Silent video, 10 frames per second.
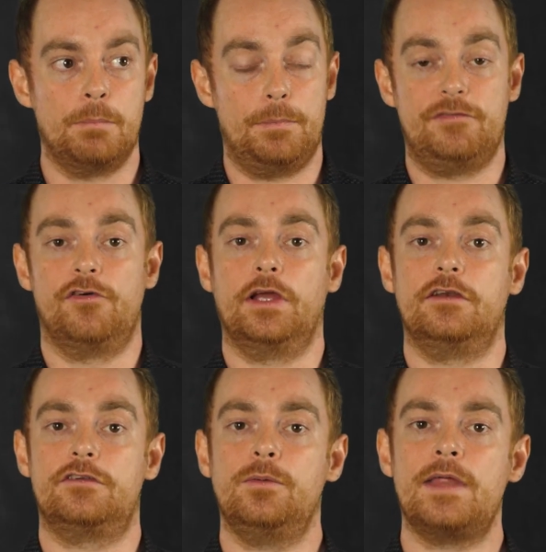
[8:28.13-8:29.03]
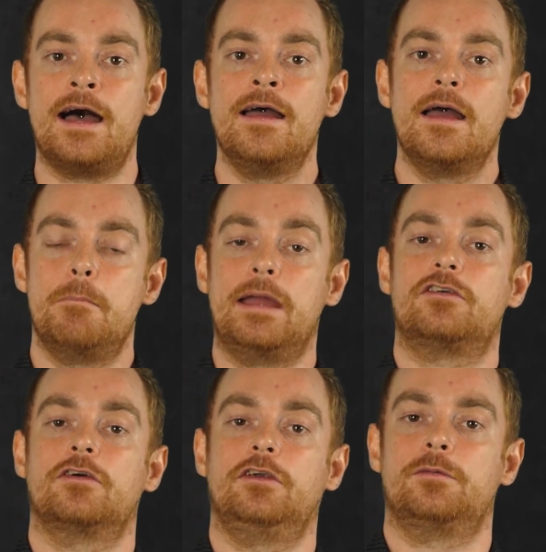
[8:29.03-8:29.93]
But before you do that, make
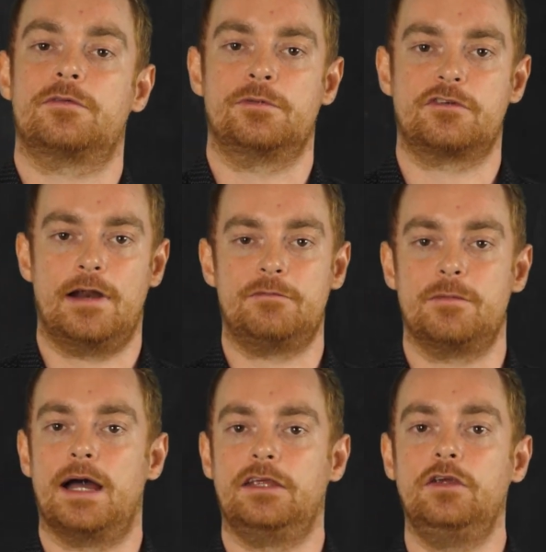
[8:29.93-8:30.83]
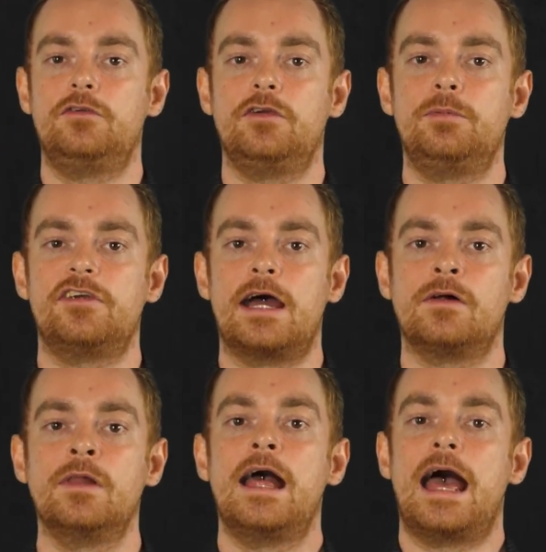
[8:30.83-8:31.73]
sure you subscribe to my YouTube
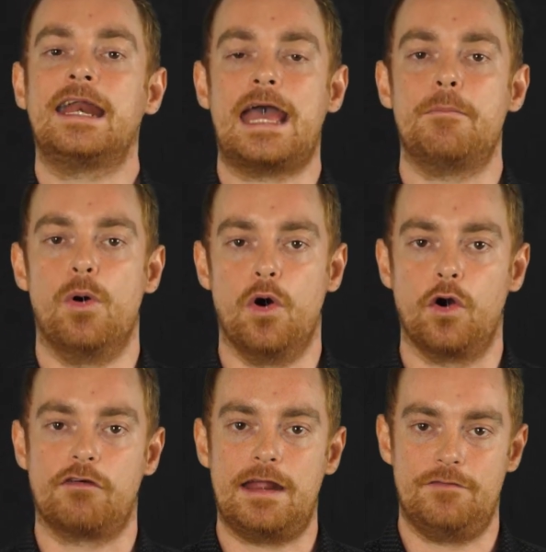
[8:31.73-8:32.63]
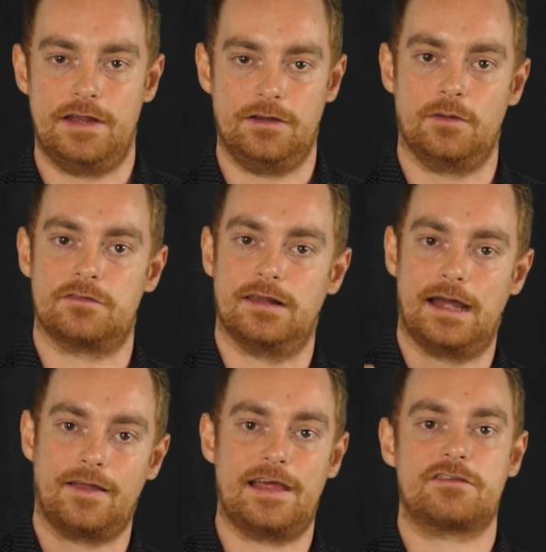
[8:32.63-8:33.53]
channel and get more great videos
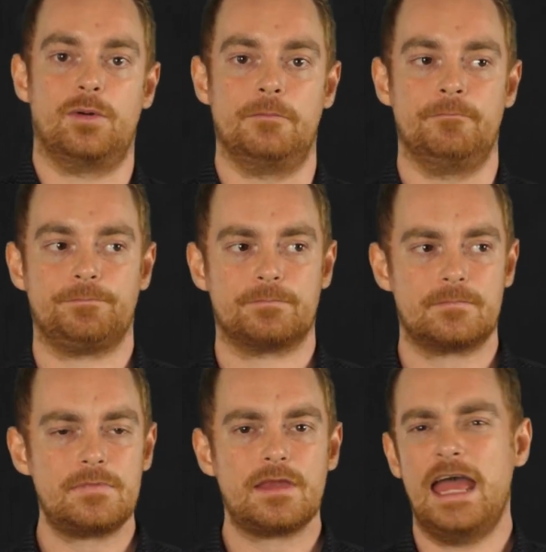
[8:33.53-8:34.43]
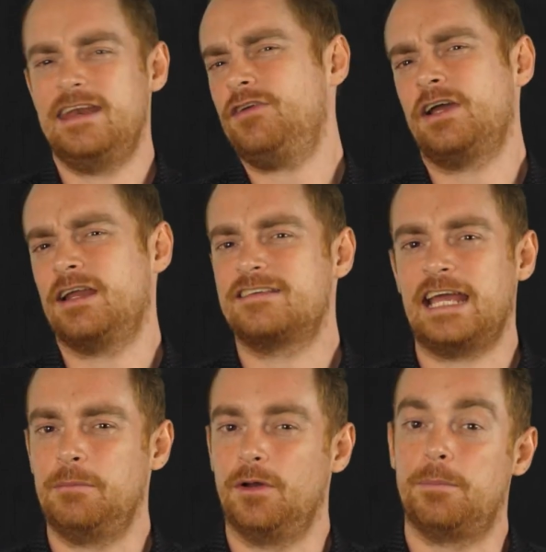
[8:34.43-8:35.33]
like this one. And if you're going to
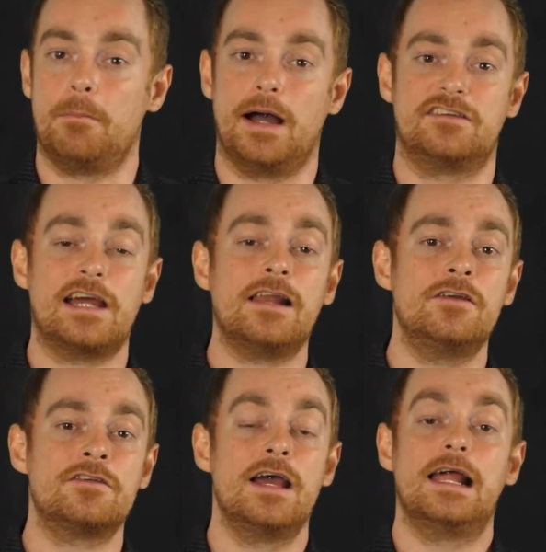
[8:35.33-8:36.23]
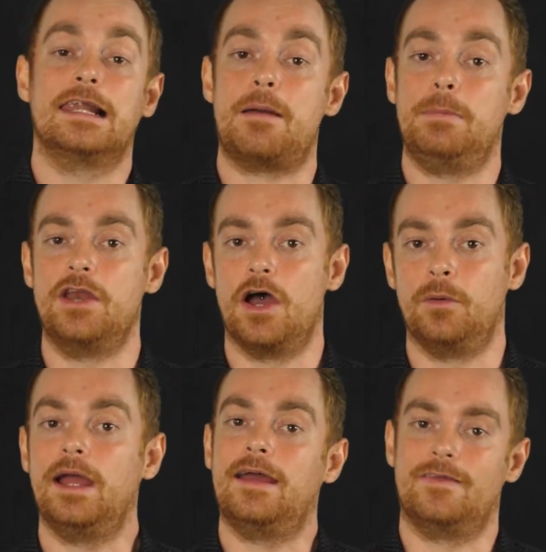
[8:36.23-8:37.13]
take me up on my challenge, let me
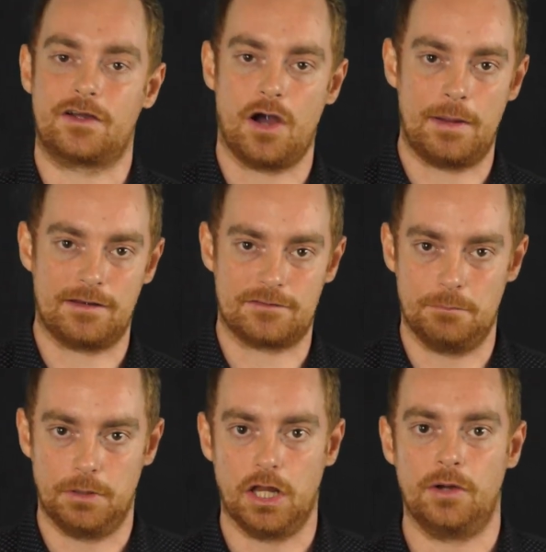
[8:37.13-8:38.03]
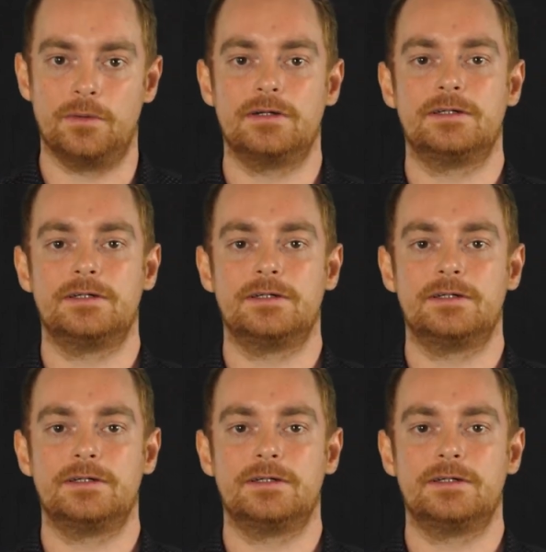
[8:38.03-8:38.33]
know in the comments below.